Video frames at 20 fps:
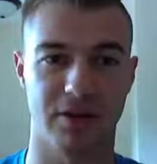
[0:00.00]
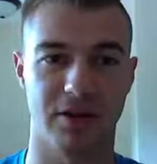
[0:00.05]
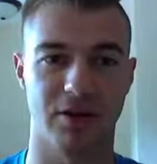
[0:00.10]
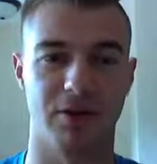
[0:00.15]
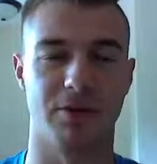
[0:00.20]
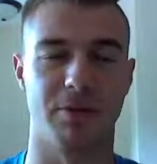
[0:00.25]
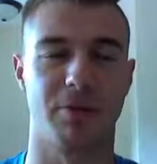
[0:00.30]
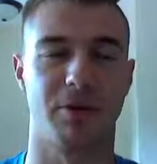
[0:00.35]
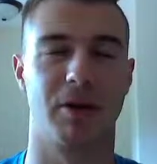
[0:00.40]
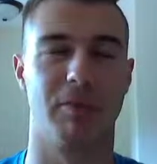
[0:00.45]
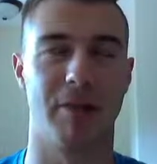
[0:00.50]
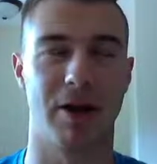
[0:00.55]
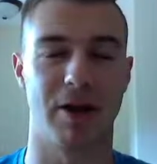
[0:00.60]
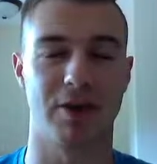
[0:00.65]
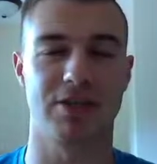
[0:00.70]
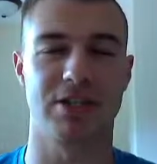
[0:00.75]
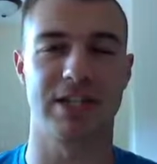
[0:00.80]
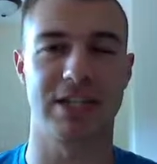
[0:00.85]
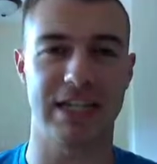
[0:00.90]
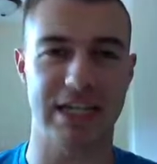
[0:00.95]
or the
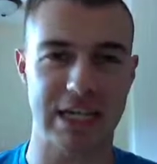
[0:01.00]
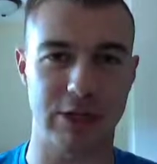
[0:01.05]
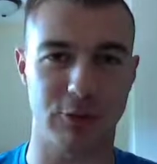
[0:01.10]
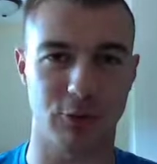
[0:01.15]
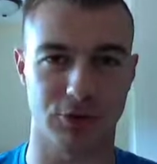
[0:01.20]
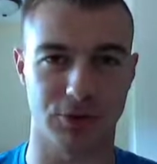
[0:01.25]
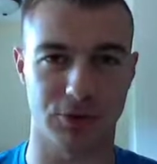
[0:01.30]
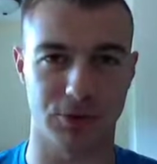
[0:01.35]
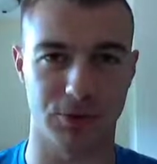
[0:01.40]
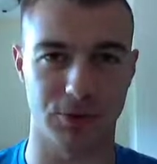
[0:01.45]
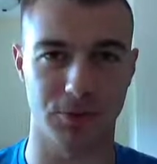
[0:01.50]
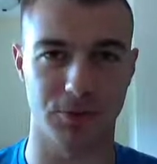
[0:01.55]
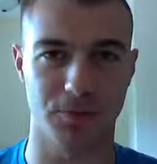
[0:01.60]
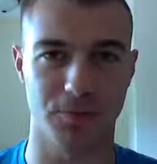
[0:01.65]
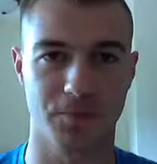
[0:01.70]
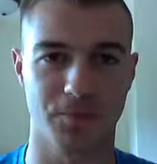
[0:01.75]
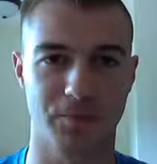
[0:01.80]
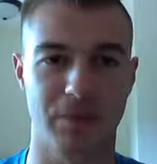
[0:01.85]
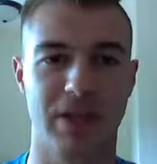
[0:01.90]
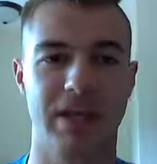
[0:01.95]
comparison equal to.
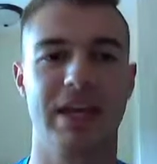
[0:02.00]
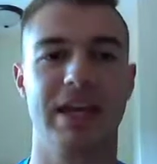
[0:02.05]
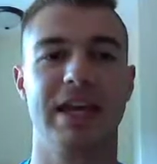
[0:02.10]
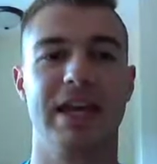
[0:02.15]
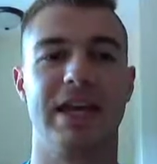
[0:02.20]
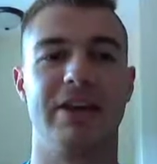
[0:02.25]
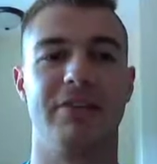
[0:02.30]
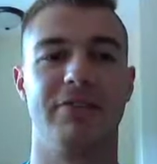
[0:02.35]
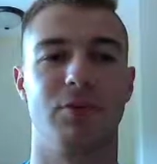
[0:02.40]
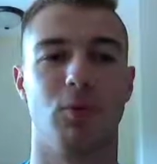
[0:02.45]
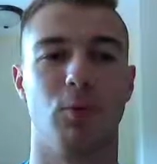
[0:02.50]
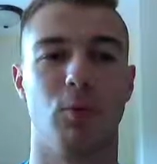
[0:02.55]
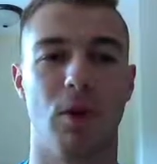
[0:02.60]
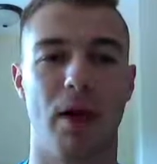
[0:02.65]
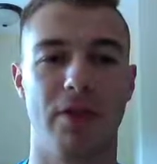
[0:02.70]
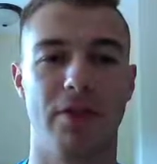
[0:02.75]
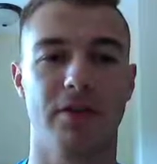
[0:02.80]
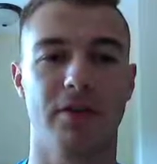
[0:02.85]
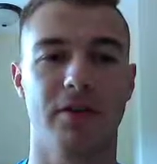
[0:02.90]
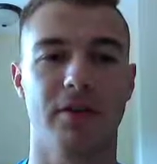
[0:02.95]
If the
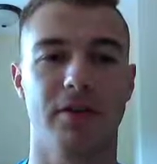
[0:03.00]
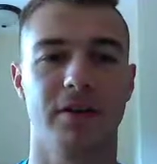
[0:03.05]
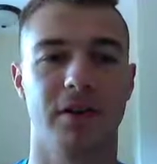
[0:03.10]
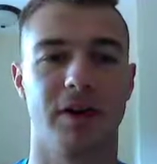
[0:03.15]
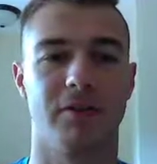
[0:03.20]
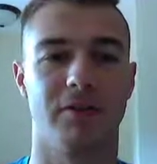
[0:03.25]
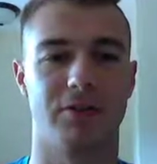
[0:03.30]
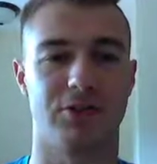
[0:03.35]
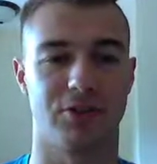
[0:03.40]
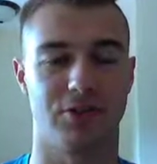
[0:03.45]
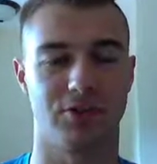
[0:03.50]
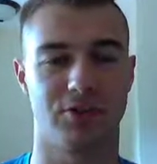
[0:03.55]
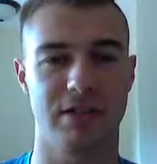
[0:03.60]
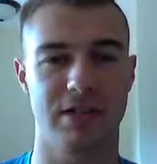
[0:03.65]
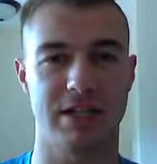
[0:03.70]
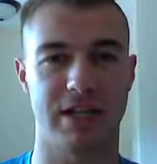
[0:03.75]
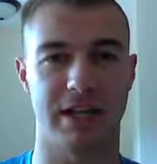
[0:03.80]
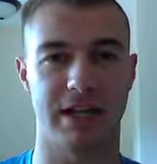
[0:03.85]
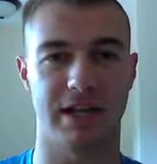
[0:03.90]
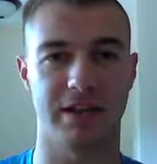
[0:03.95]
weather of a certain
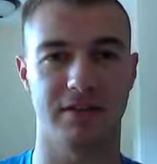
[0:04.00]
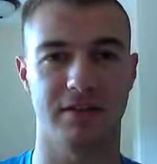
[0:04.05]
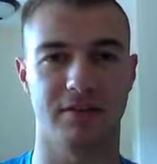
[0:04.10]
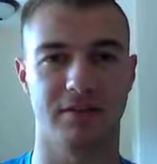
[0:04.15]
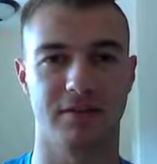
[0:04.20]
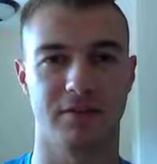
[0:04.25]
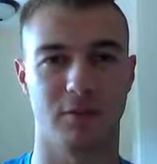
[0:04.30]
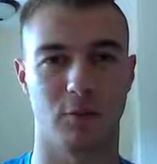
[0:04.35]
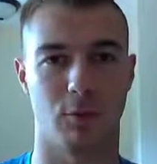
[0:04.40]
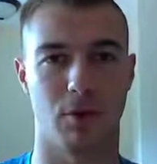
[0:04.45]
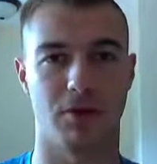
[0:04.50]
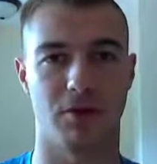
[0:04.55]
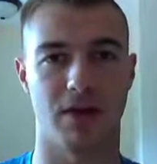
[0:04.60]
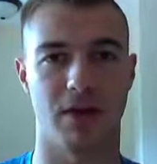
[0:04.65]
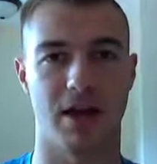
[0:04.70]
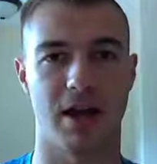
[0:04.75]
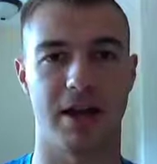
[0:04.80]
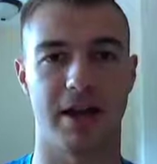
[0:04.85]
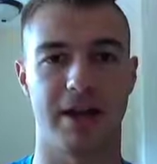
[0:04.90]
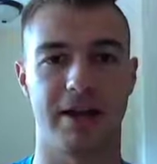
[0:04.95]
day, weather
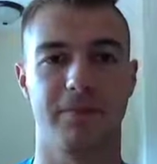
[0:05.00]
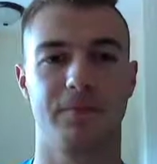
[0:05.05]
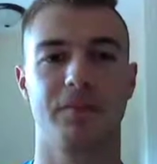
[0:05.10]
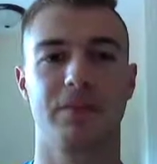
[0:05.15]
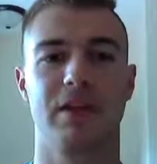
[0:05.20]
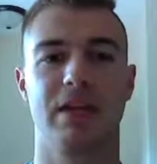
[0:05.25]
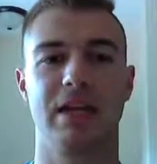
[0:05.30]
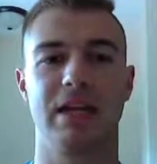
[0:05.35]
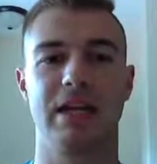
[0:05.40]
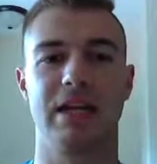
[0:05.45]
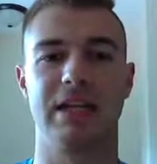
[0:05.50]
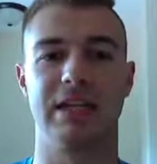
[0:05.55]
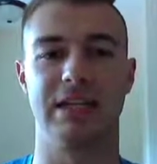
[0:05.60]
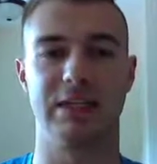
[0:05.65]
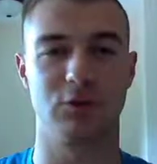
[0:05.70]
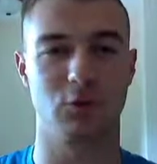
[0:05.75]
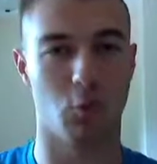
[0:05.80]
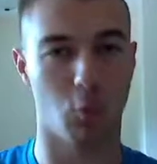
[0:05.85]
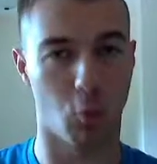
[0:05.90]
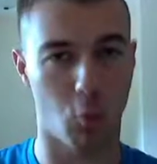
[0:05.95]
I,
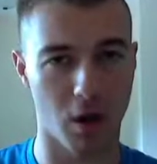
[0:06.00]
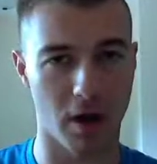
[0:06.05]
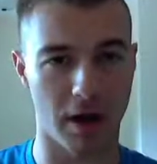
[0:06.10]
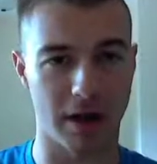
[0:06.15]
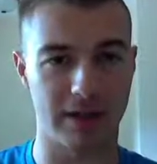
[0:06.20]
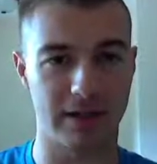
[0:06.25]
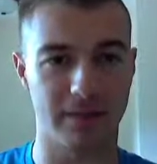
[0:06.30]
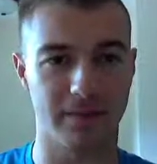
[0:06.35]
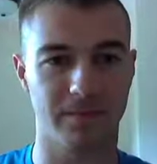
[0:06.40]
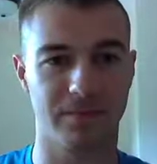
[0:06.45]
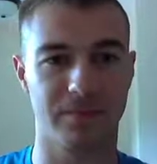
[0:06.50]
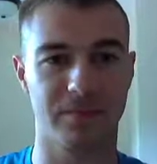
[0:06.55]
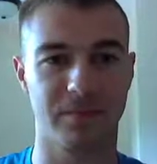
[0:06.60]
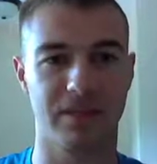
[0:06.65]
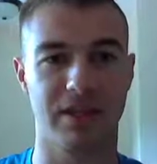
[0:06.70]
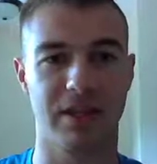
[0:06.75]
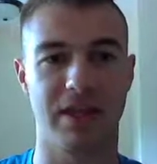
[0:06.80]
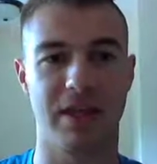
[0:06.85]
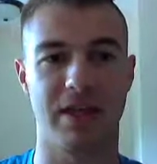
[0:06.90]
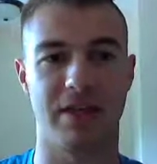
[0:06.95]
is 1,
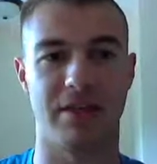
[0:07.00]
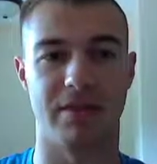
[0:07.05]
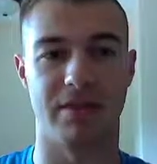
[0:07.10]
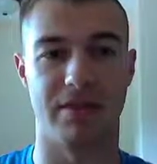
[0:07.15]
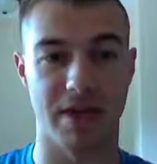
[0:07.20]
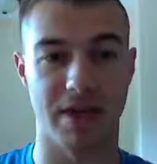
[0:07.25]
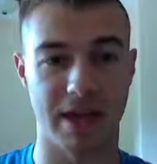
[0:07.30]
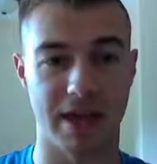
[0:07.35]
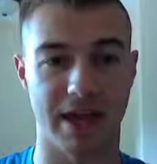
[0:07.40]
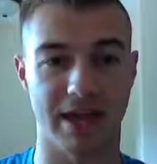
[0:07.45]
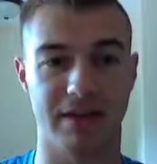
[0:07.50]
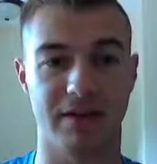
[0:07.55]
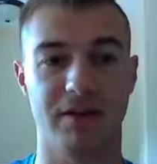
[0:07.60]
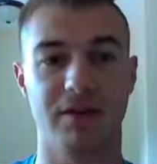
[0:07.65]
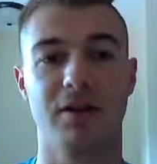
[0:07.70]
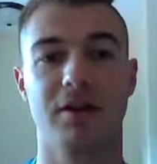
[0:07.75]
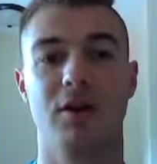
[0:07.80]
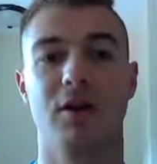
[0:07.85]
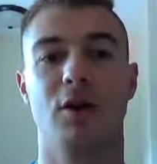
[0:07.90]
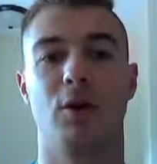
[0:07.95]
then
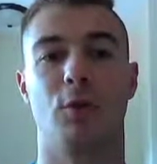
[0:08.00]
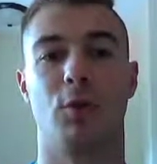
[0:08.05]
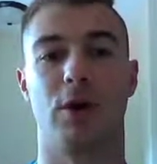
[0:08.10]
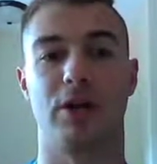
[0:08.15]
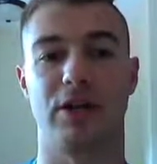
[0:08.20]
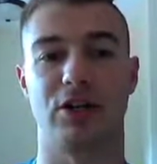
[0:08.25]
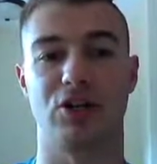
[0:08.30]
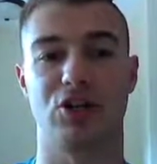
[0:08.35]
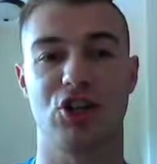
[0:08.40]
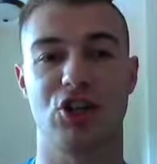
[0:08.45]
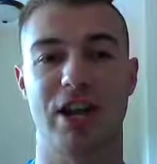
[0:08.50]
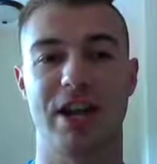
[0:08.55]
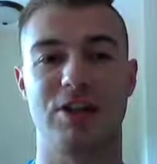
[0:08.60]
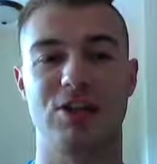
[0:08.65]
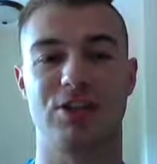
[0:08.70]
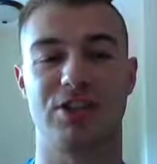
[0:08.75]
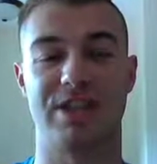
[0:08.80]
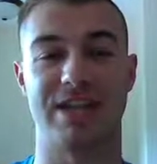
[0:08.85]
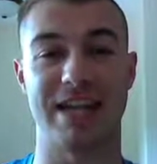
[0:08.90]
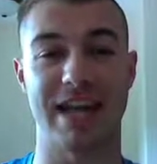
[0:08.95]
we're going to change
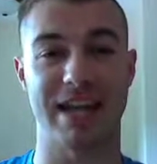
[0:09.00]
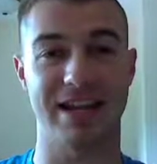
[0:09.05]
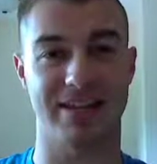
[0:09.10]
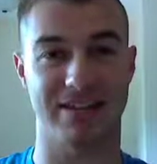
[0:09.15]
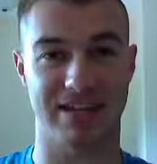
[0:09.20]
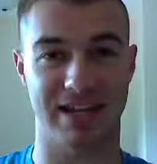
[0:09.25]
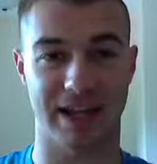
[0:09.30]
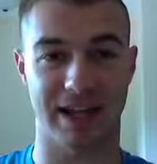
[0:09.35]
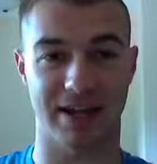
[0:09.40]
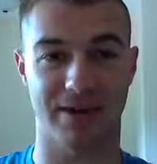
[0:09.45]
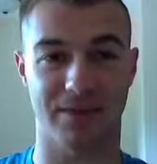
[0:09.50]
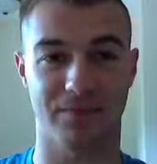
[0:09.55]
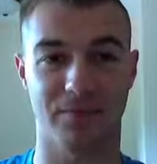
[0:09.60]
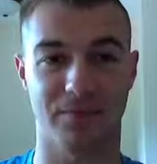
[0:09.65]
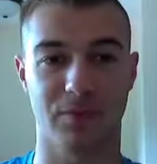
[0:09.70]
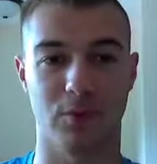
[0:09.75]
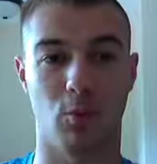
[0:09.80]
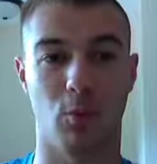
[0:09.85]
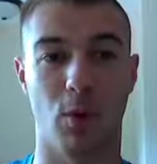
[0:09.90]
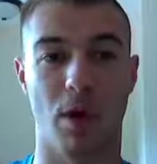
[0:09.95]
the next day,
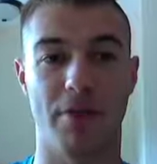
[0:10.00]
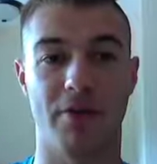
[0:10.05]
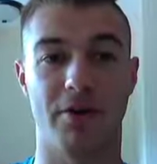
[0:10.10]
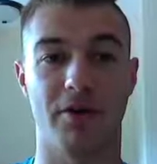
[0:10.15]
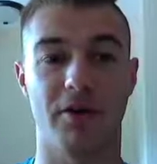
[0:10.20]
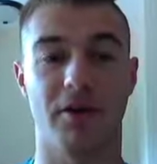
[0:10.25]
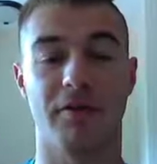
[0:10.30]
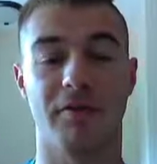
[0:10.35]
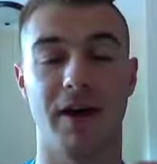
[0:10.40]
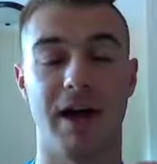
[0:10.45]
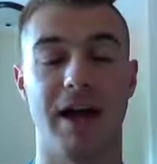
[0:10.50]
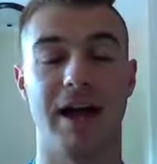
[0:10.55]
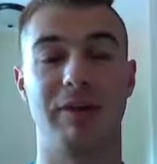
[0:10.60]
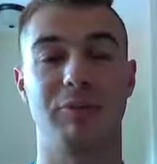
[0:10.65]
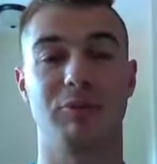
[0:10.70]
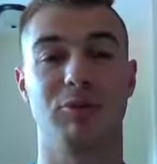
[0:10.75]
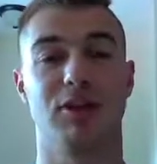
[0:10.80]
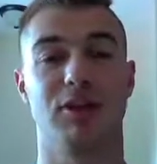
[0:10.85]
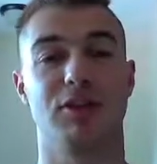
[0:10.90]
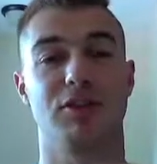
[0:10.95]
weather of I
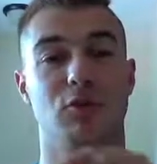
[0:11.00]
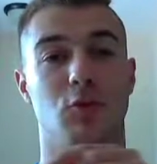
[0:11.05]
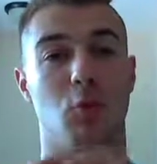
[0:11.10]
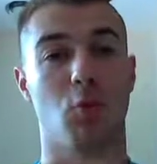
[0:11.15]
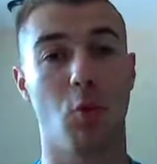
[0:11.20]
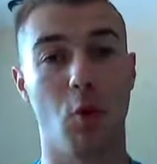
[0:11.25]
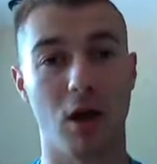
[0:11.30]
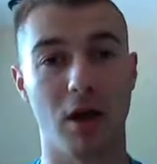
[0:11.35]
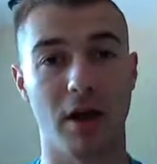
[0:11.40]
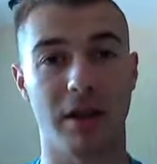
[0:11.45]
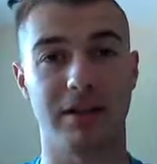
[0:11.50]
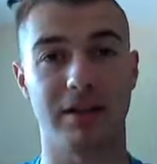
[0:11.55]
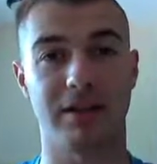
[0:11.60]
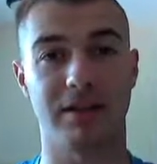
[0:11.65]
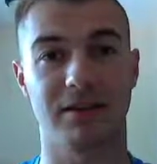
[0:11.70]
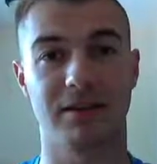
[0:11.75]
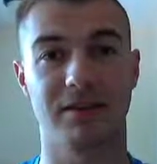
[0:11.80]
plus 1,